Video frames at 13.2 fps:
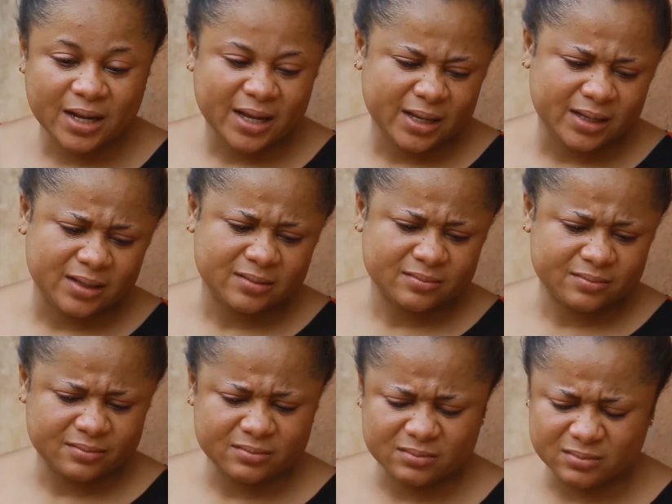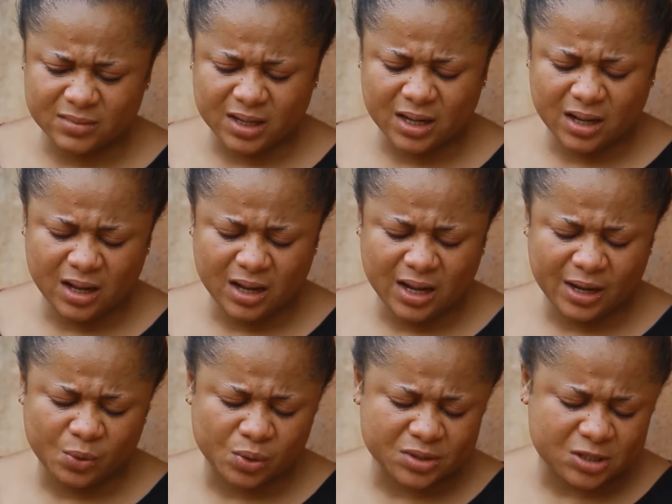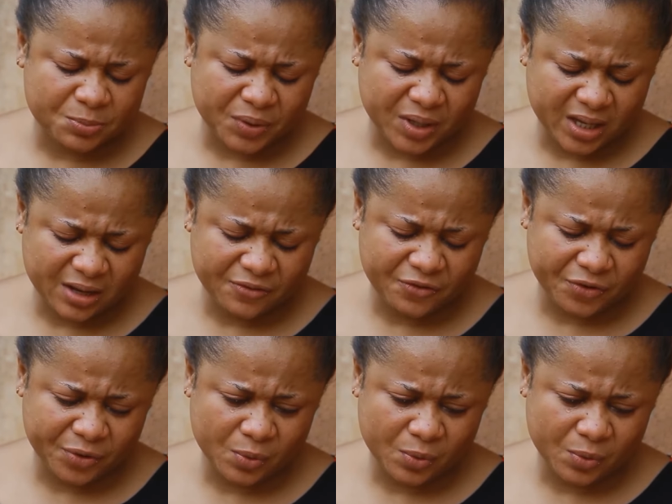I want to be here for